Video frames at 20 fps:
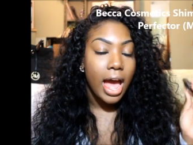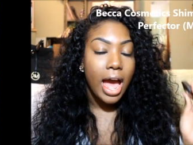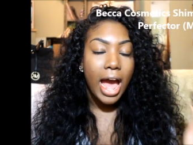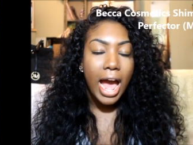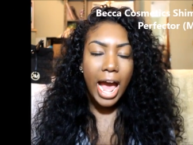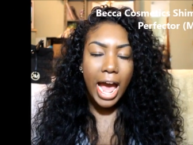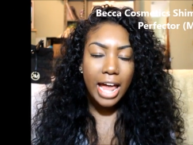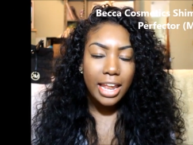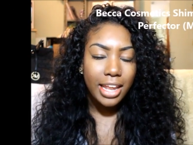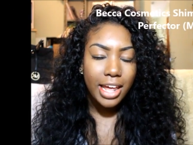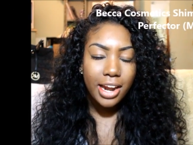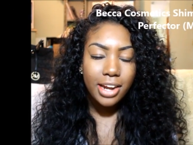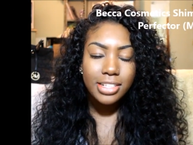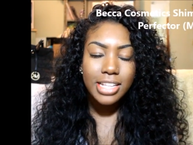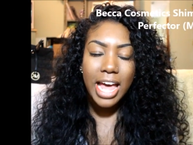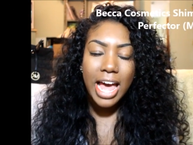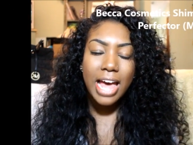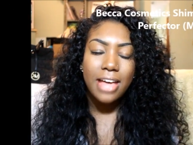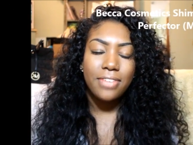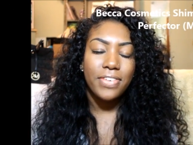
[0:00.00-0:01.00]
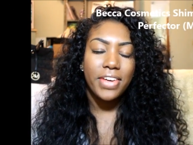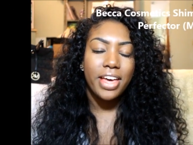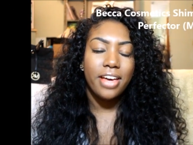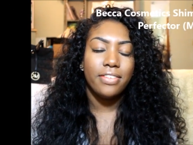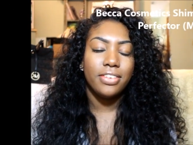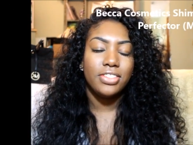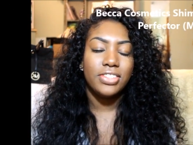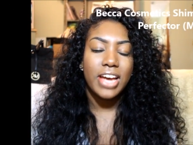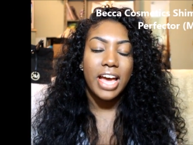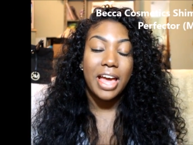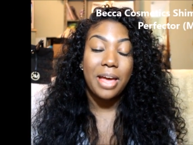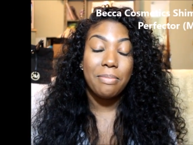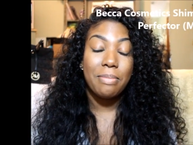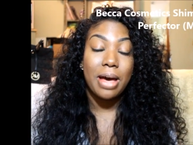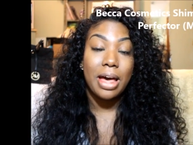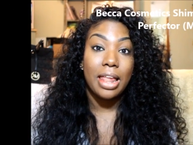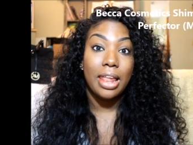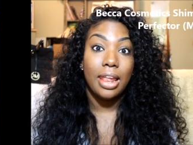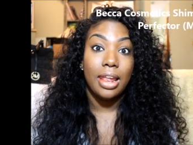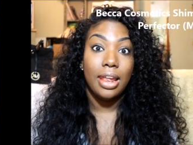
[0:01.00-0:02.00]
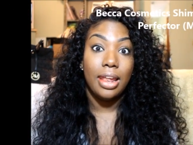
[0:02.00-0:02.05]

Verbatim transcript: highlighters I've ever tried in my